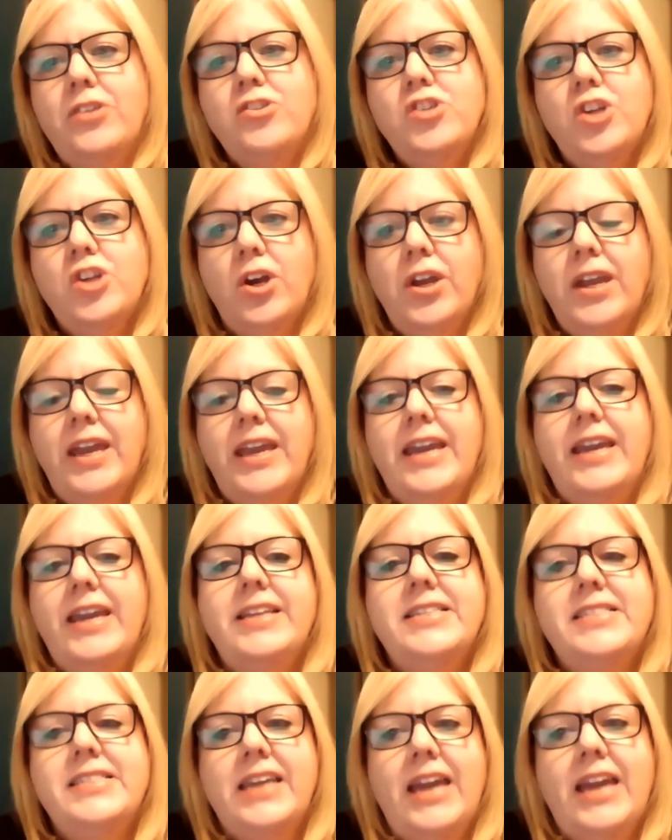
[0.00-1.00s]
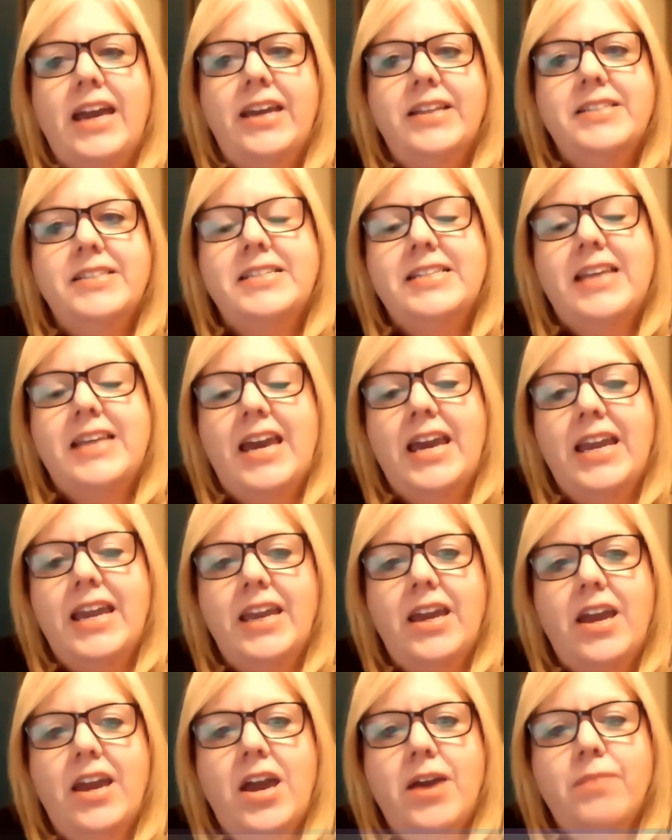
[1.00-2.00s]
Joy are here
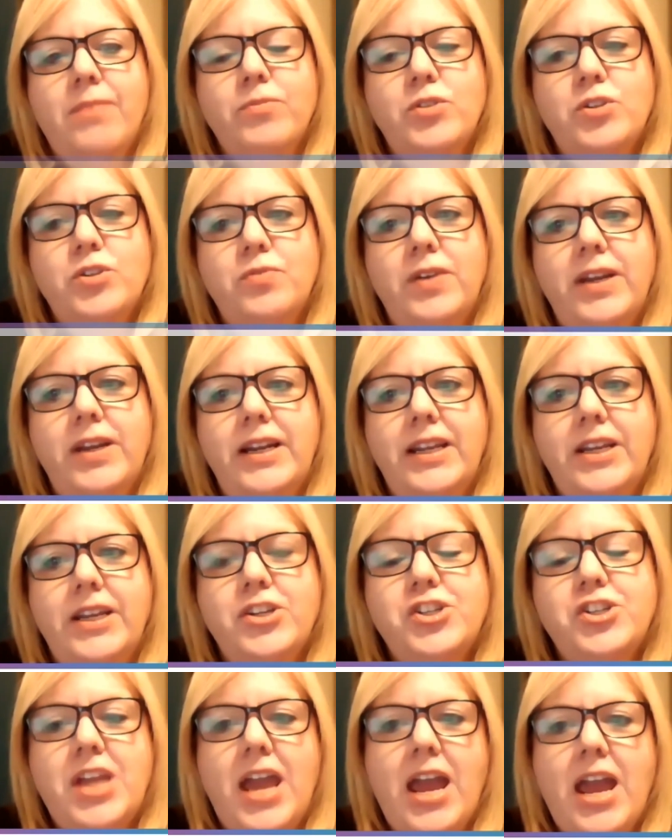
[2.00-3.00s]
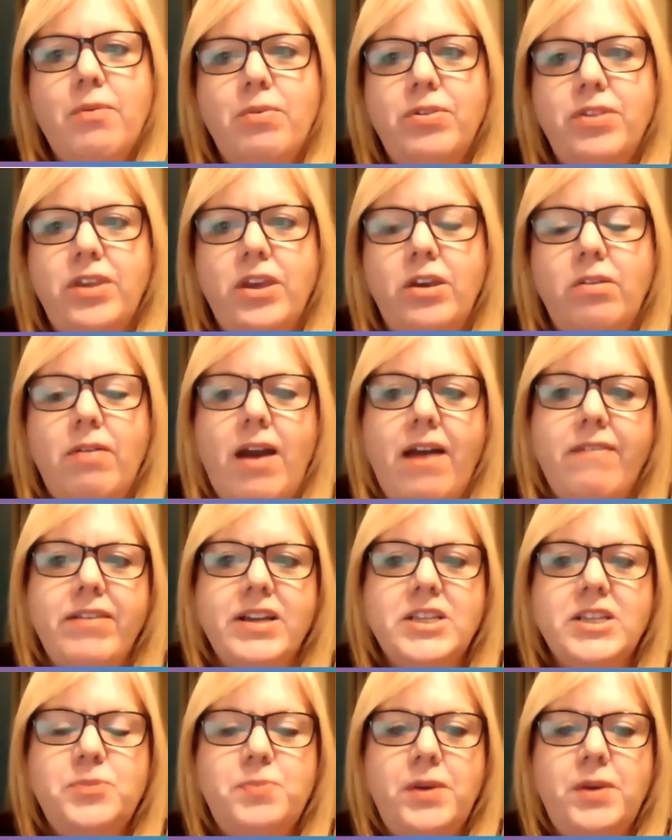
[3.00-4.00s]
today to really share with you our
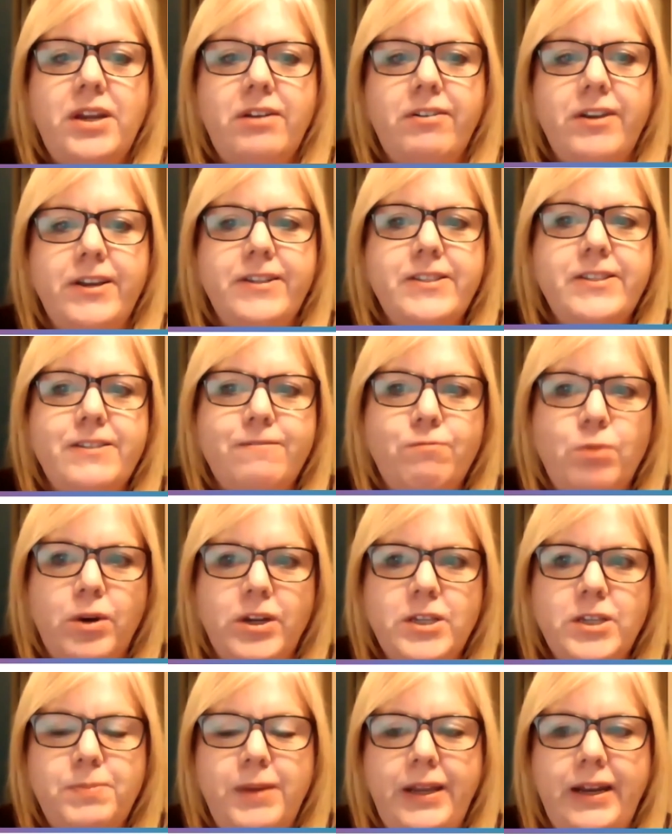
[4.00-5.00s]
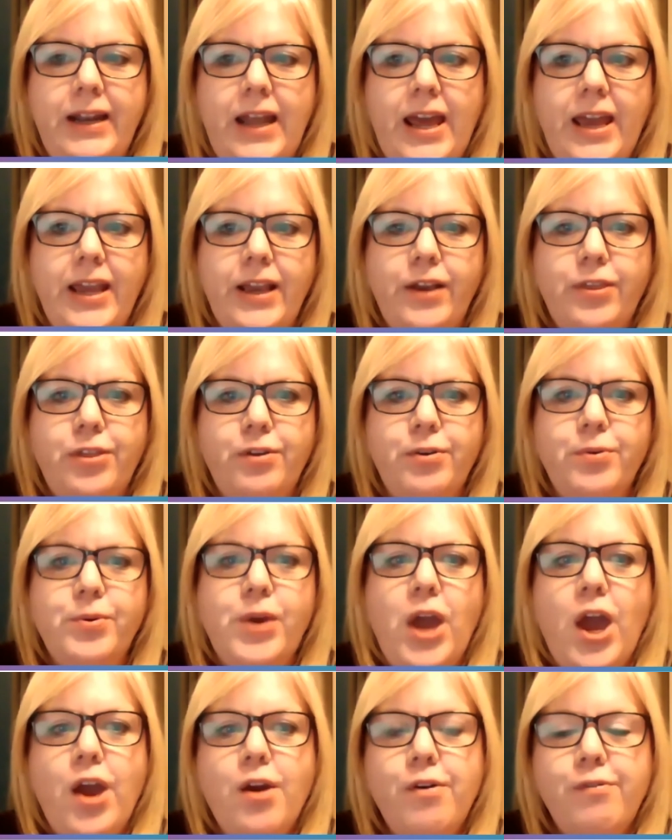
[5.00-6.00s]
experience of what it's been like through
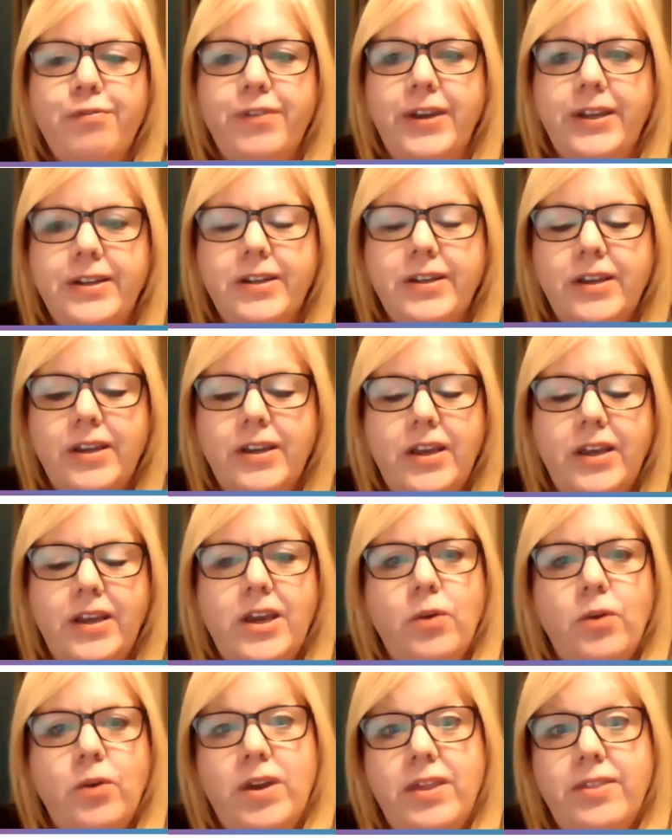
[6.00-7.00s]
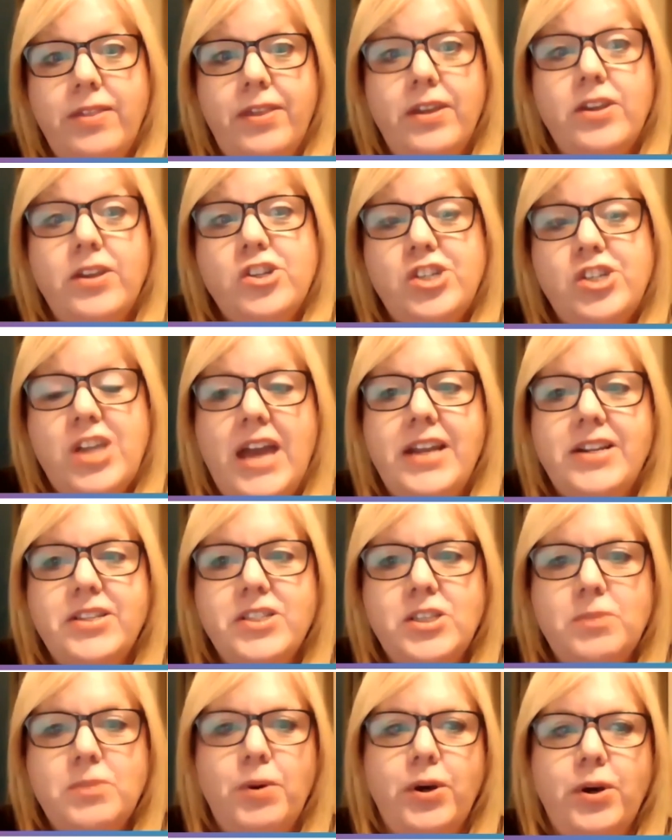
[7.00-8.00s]
COVID with shared and
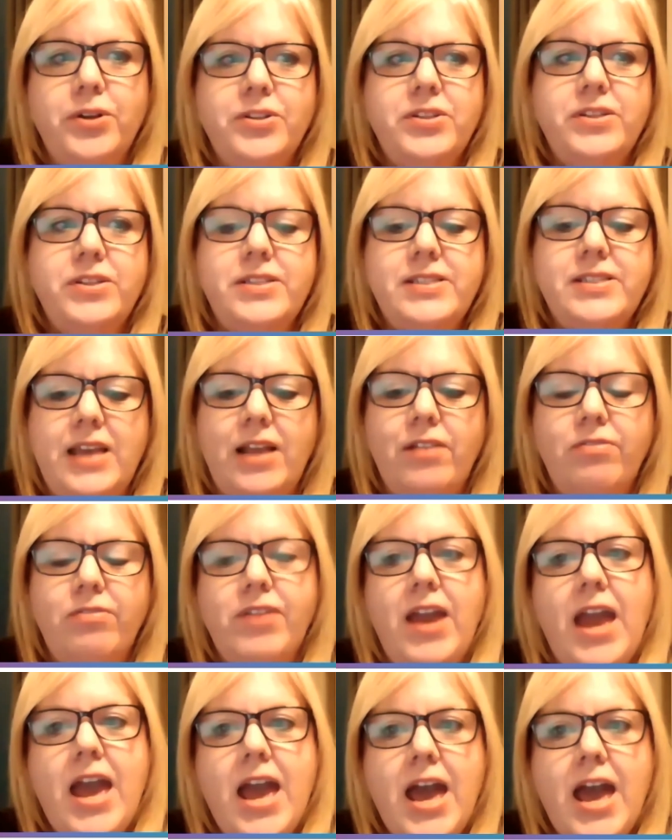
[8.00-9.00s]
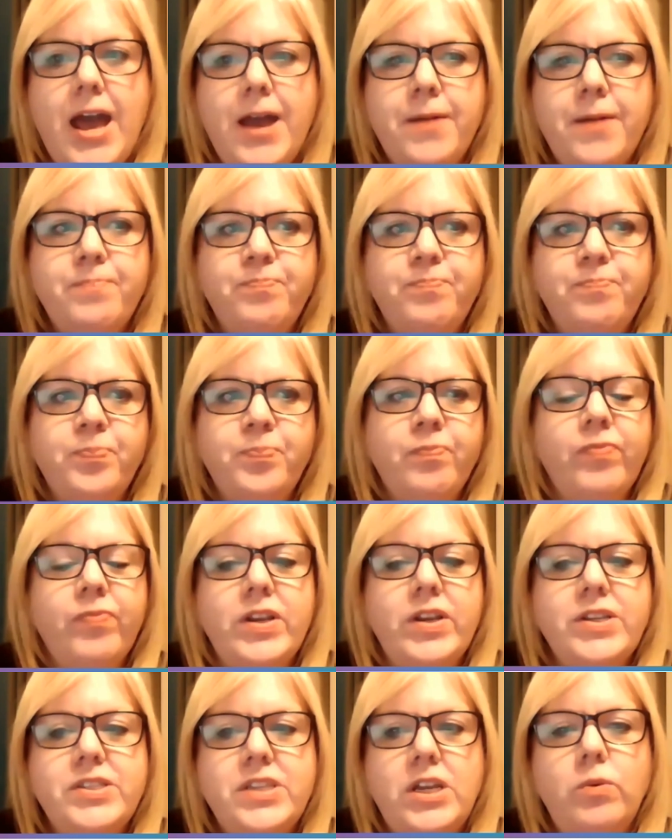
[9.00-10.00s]
supported self-care.
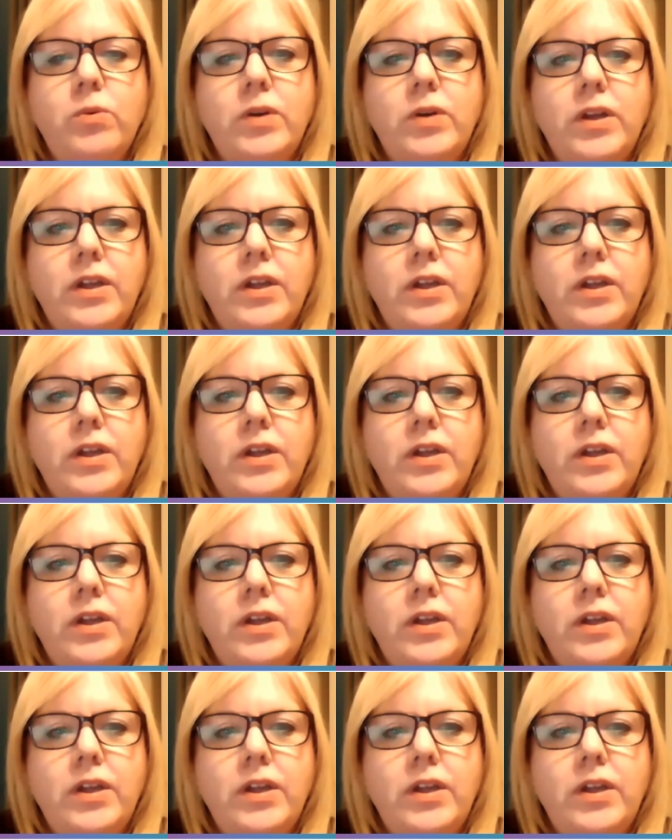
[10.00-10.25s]
So